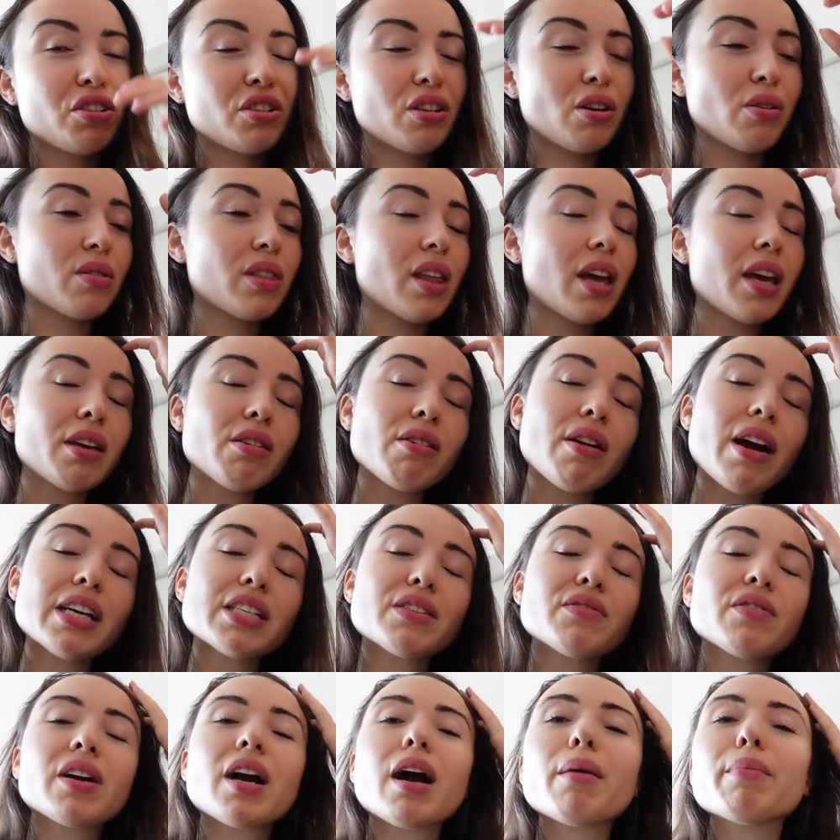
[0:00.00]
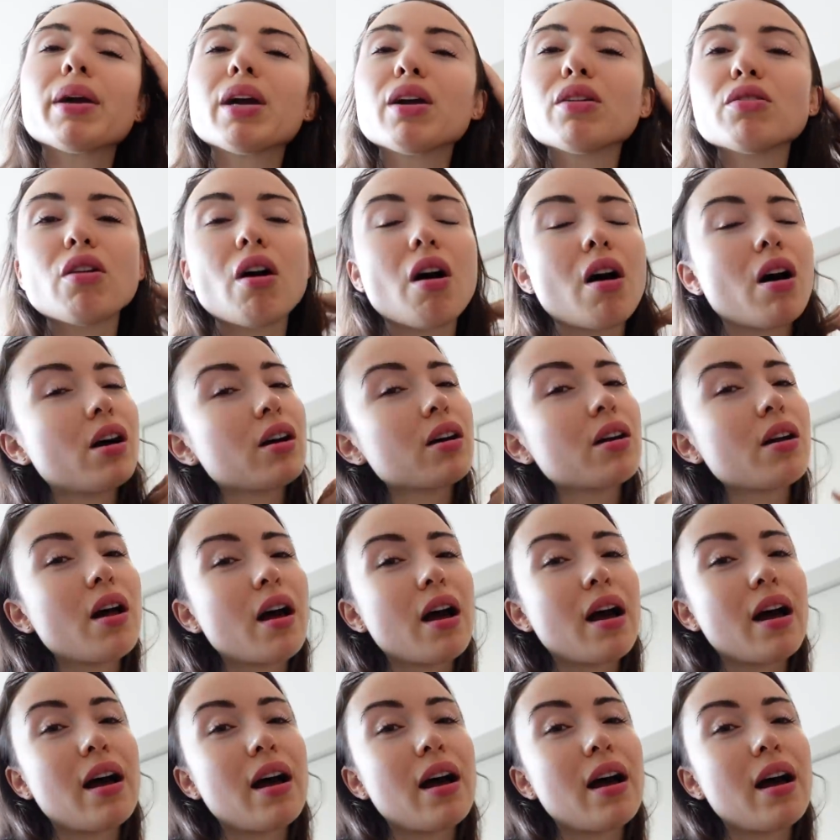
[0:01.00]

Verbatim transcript: So thank you guys for coming along.